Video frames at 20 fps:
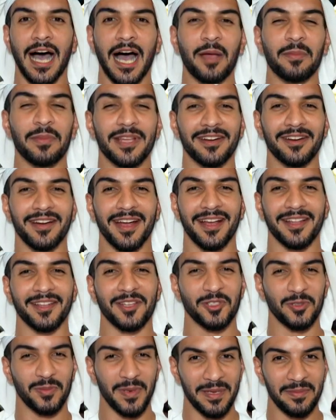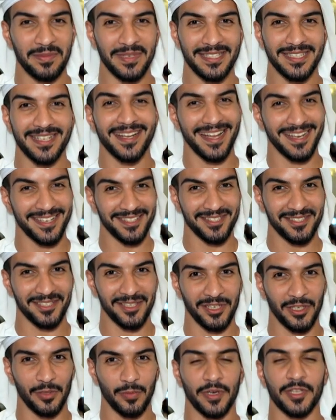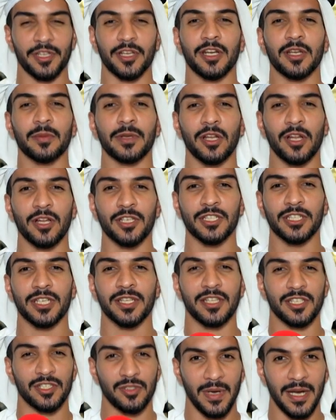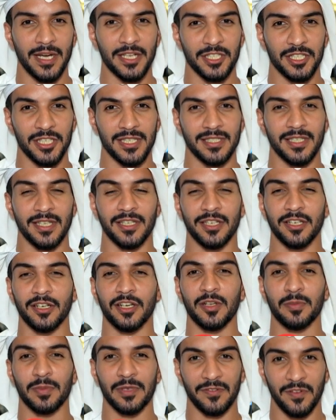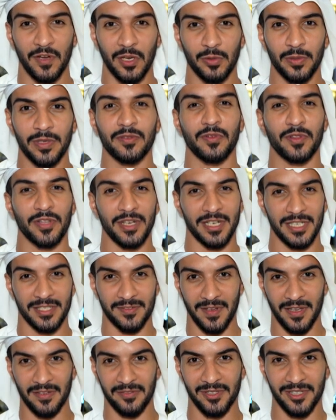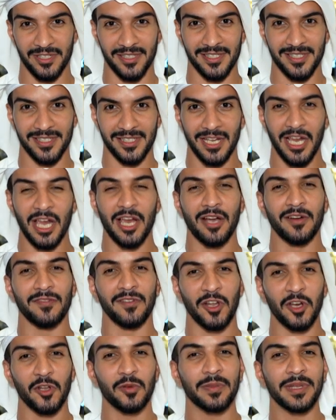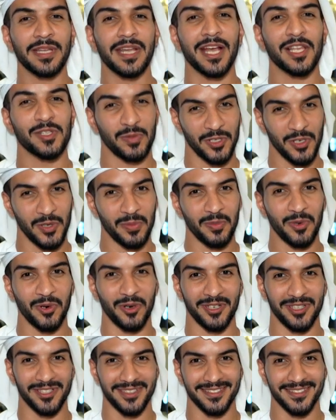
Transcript: I'm here at the Dubai Media Gala Dinner, where they're going to be launching the strategies that they're going to be following for the next 5 years. Follow me as we know more.